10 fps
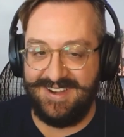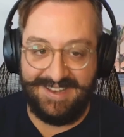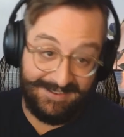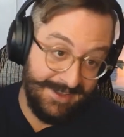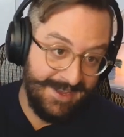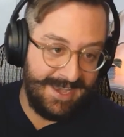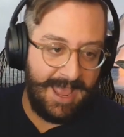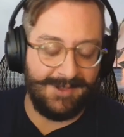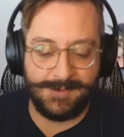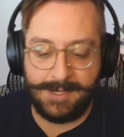Now, now
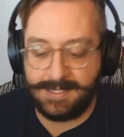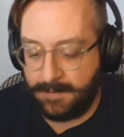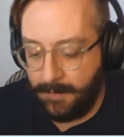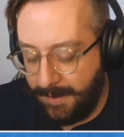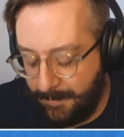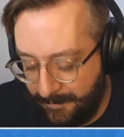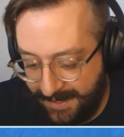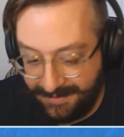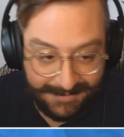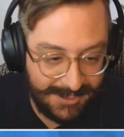it's WISK um,
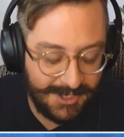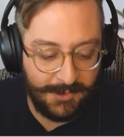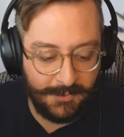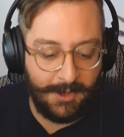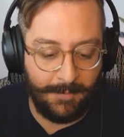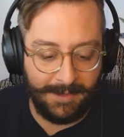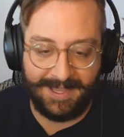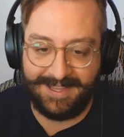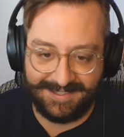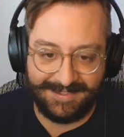and it's doing well, but
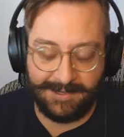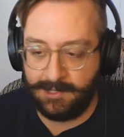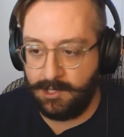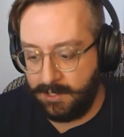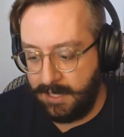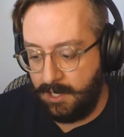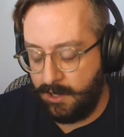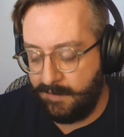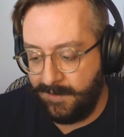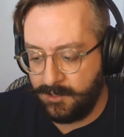like took kind of a lot
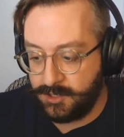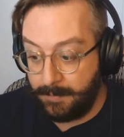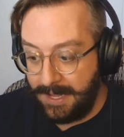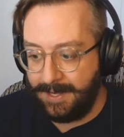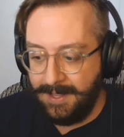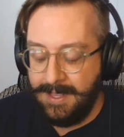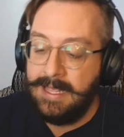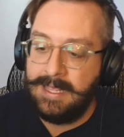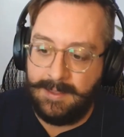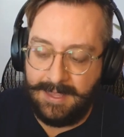of failures. But
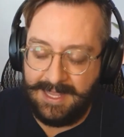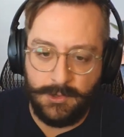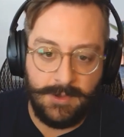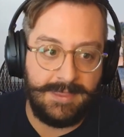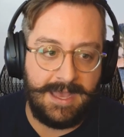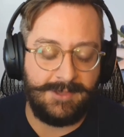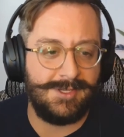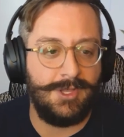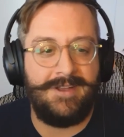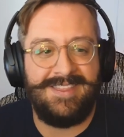in doing that, there's a
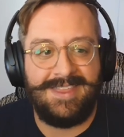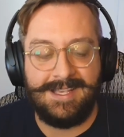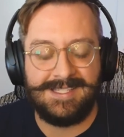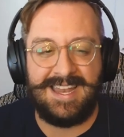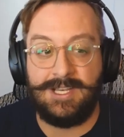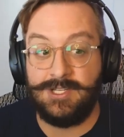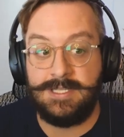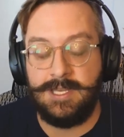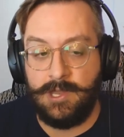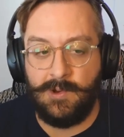lot of things that I just
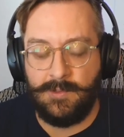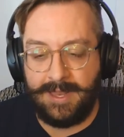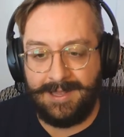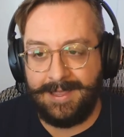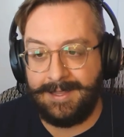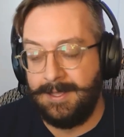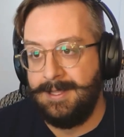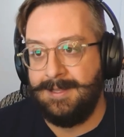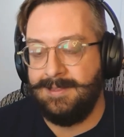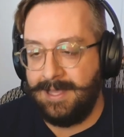didn't know that like
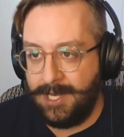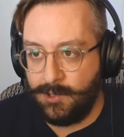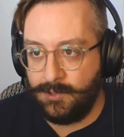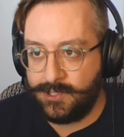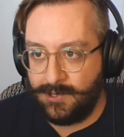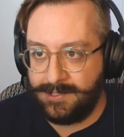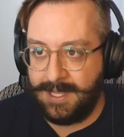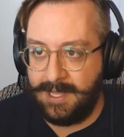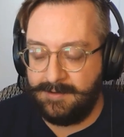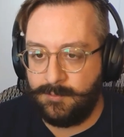later you start to
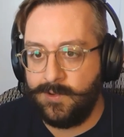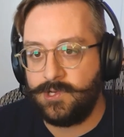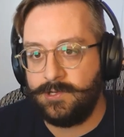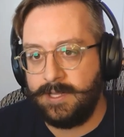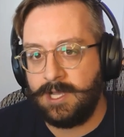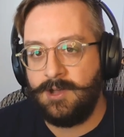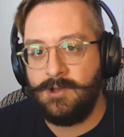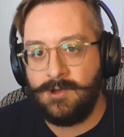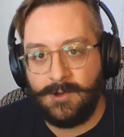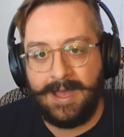kind of appreciate like,
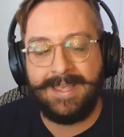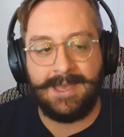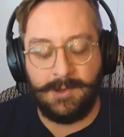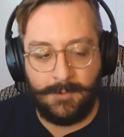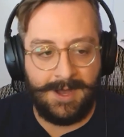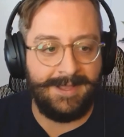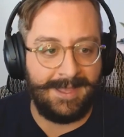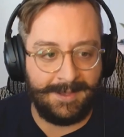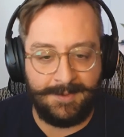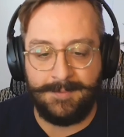oh, I get why
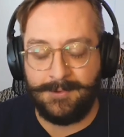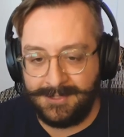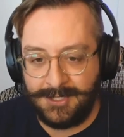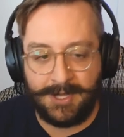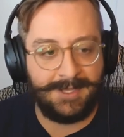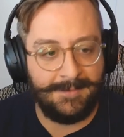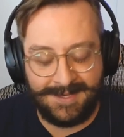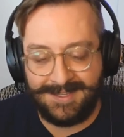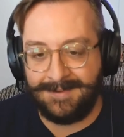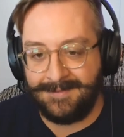like people document
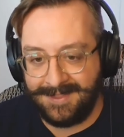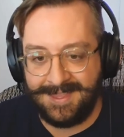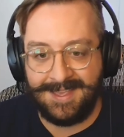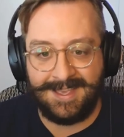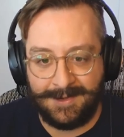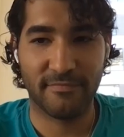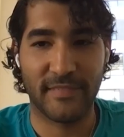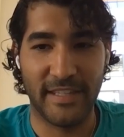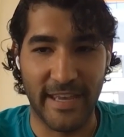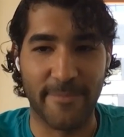everything and why
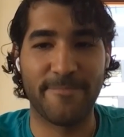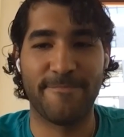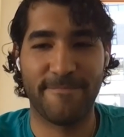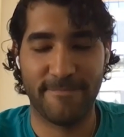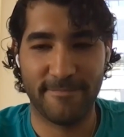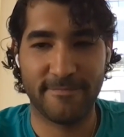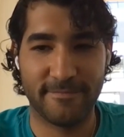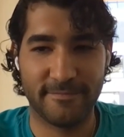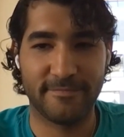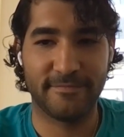there's yeah.
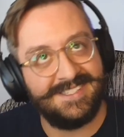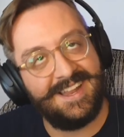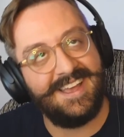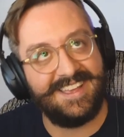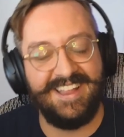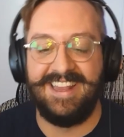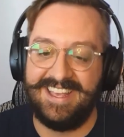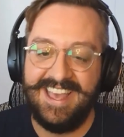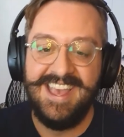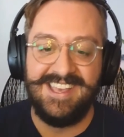SOPs. And I get
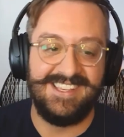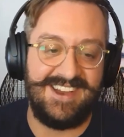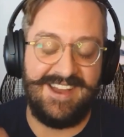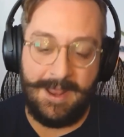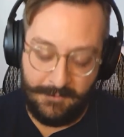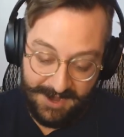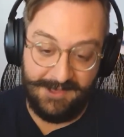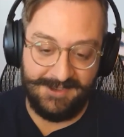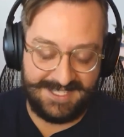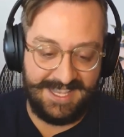like you start and one of
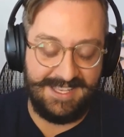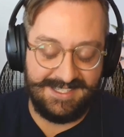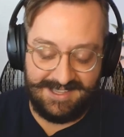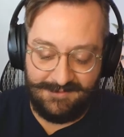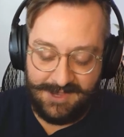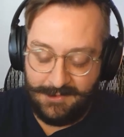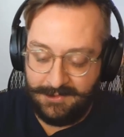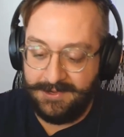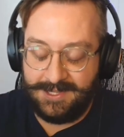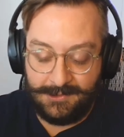those things that what you
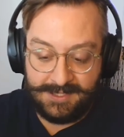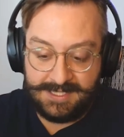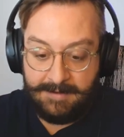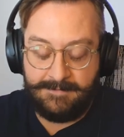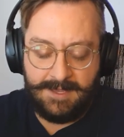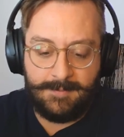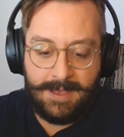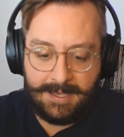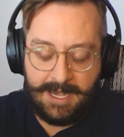alluded to is that feedback.